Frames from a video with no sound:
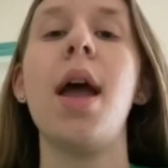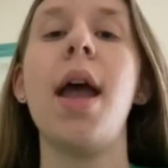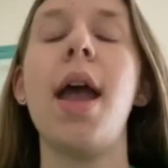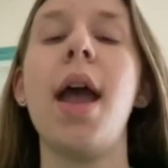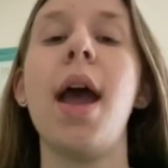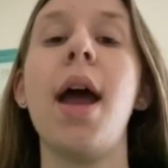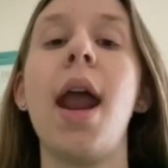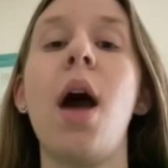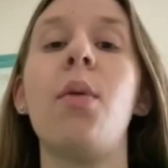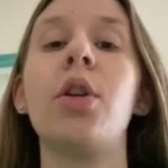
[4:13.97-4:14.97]
and
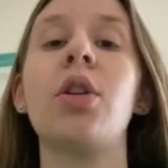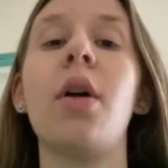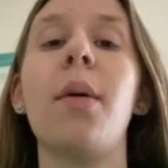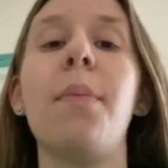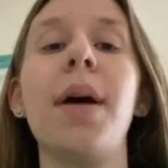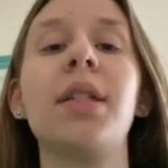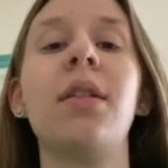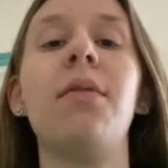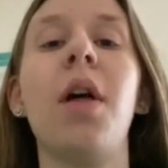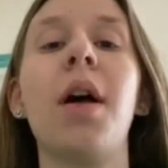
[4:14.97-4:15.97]
I wish y'all the best
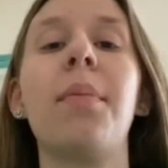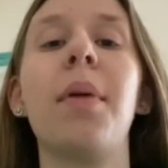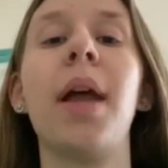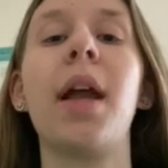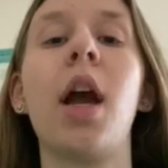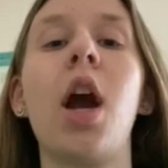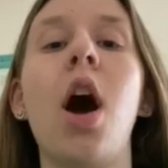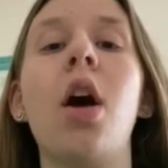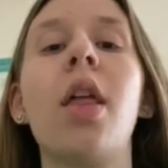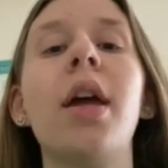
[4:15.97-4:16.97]
of luck playing in
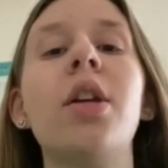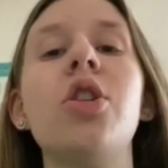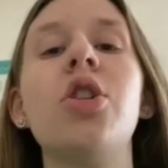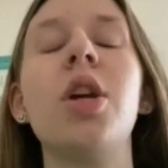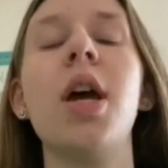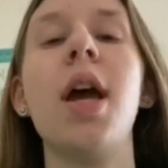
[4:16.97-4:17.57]
college.